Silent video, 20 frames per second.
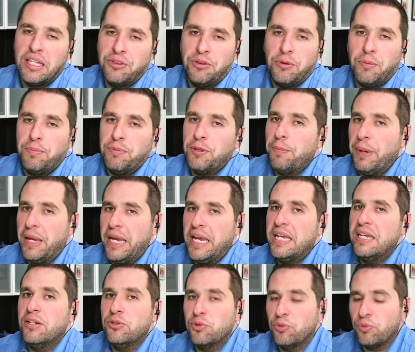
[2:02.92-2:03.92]
that the
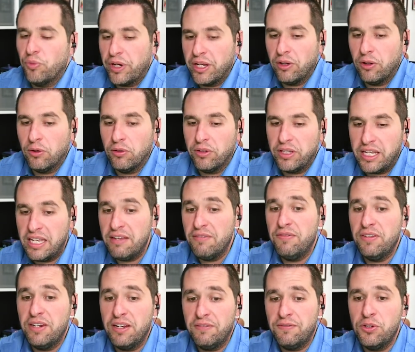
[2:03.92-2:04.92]
pain is real.
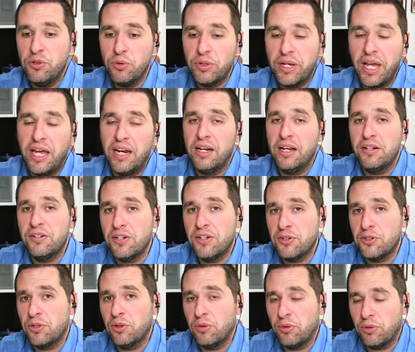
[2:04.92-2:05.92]
Even if you get an
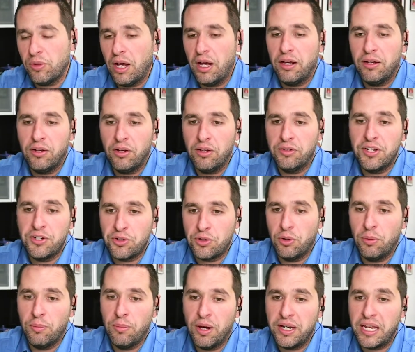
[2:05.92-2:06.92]

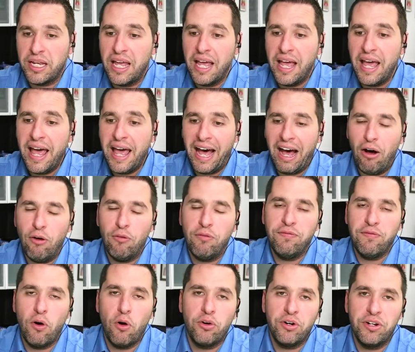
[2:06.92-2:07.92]
additional money, how
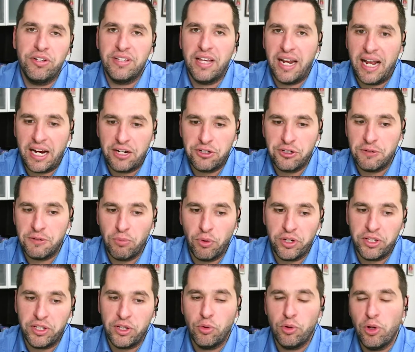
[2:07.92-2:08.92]
far does that actually
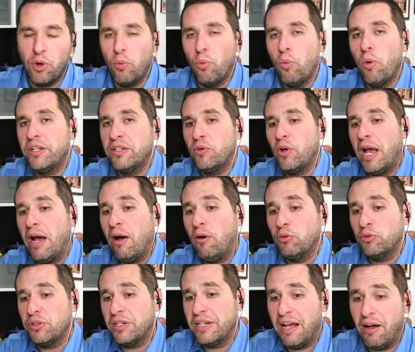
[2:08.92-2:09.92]
bring you?
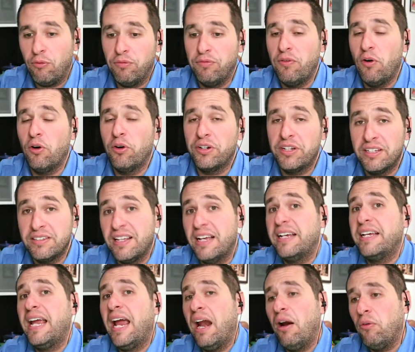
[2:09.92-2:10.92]
How far does
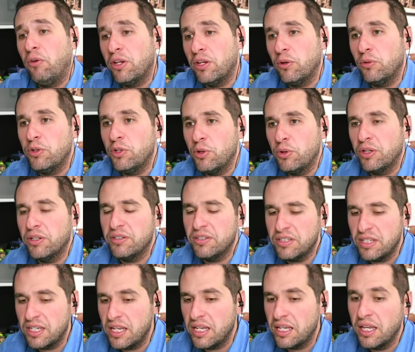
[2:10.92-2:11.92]
that carry you? And you can
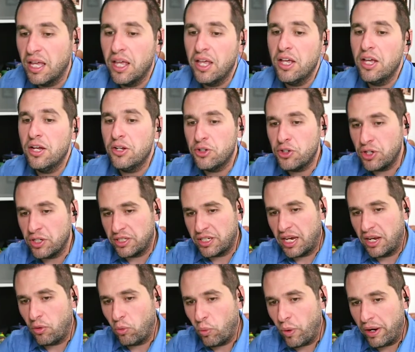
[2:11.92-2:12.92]
see just
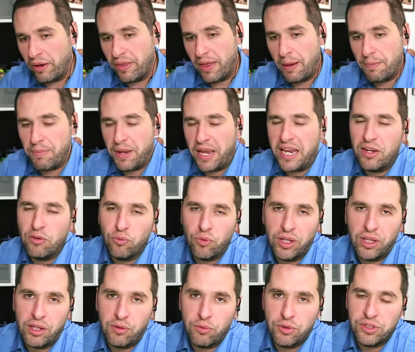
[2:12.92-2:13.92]
kind of where that pain
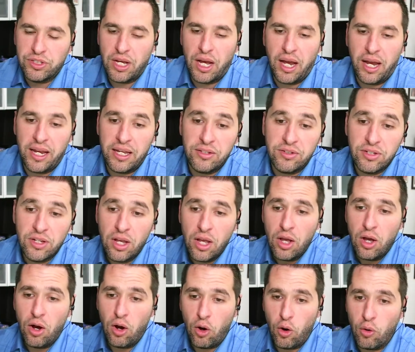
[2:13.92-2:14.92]
really resides
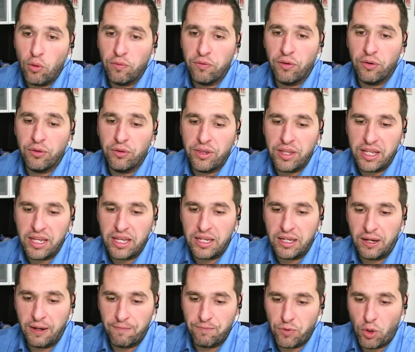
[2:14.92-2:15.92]
over
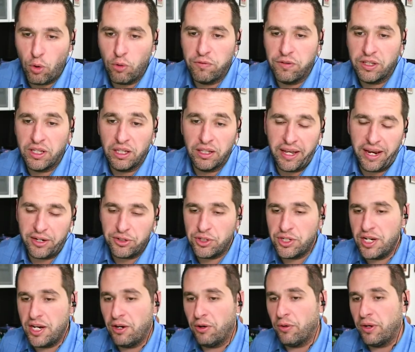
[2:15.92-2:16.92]
the
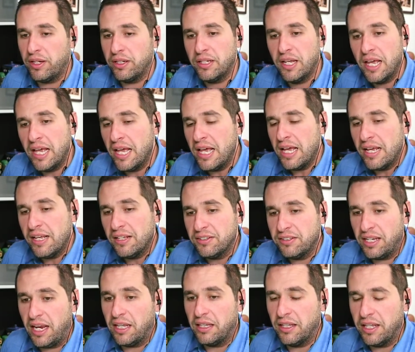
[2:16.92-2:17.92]
last year. And
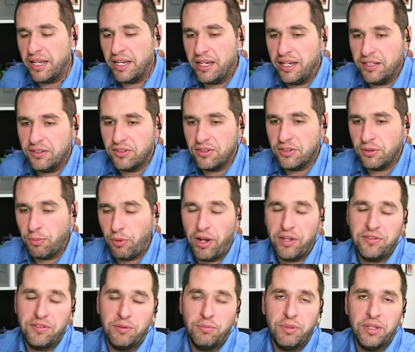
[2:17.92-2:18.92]
sadly, it's
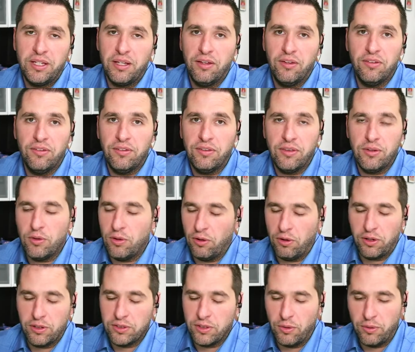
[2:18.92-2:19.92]
depressing because New
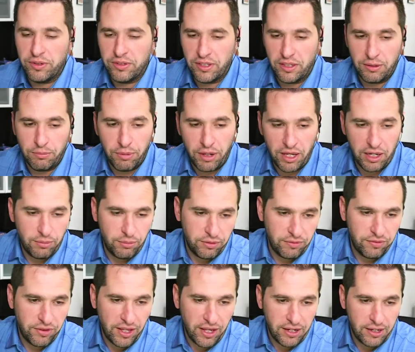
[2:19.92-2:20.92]
York is always at the bottom
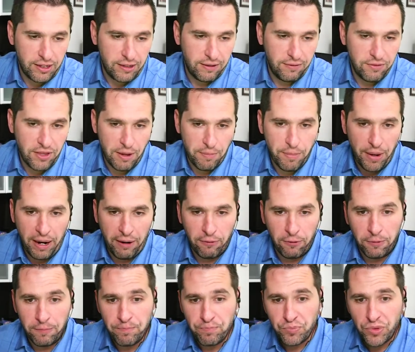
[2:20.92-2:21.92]
of that
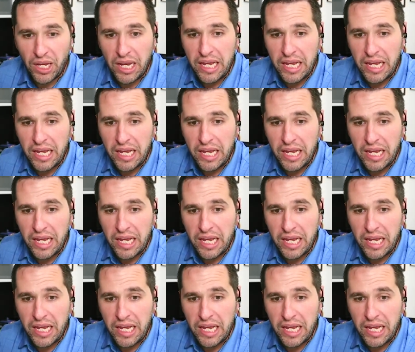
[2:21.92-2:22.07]
barrel.